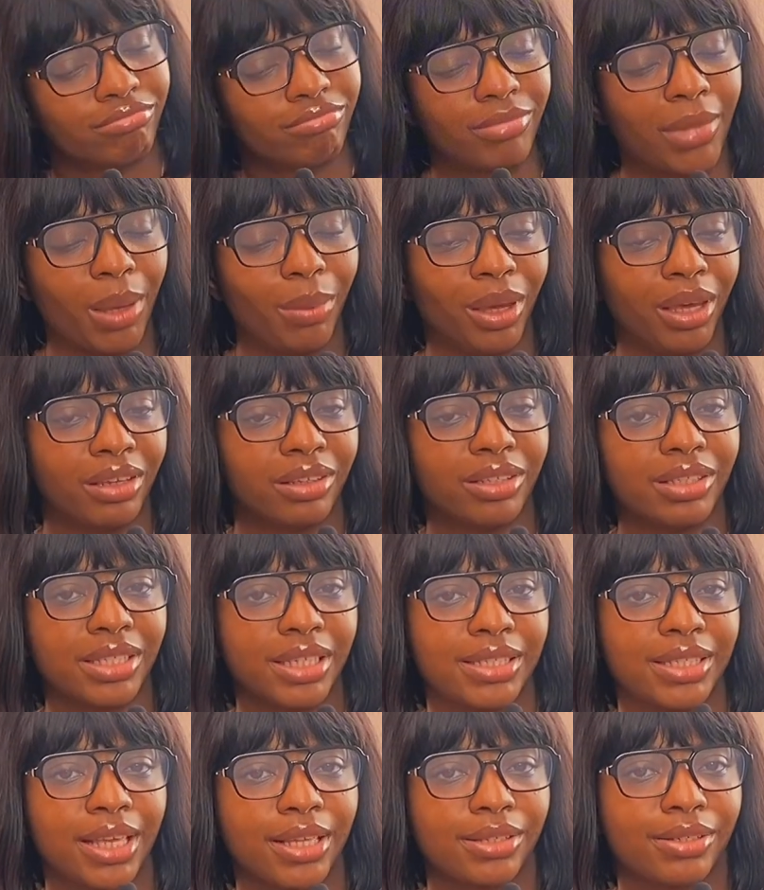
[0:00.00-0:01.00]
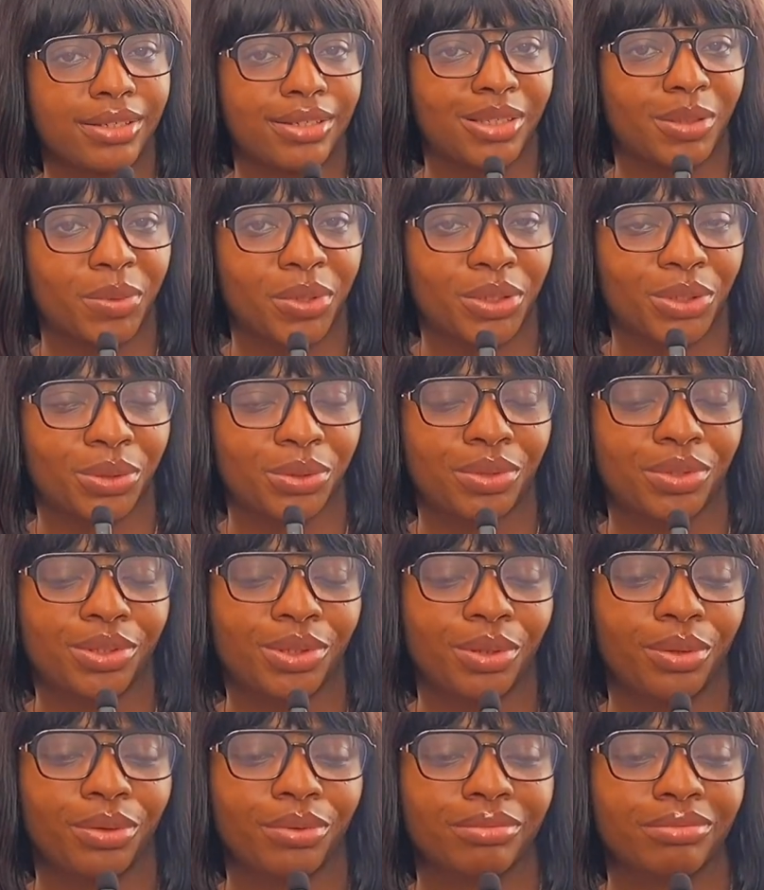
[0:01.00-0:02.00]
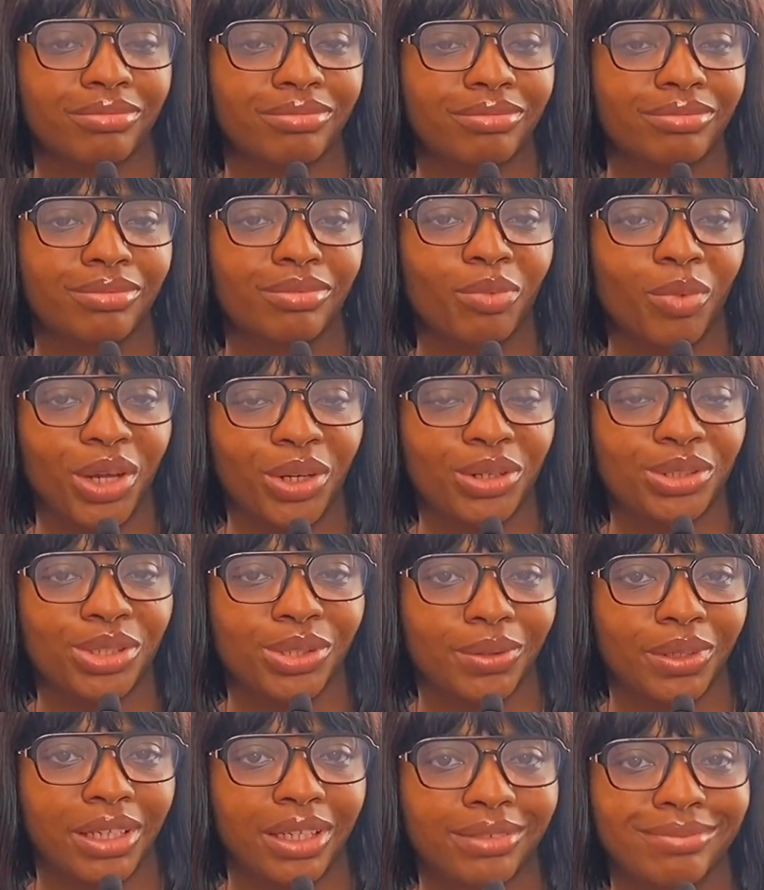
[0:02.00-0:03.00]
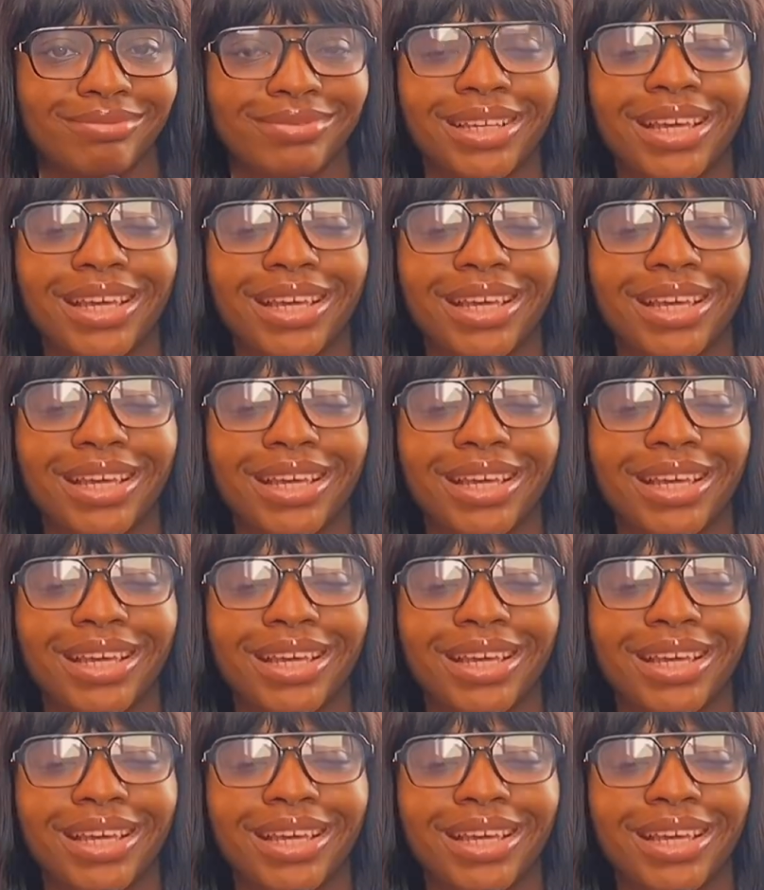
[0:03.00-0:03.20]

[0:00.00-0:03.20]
I mean, it's a Saturday special, so why not do it?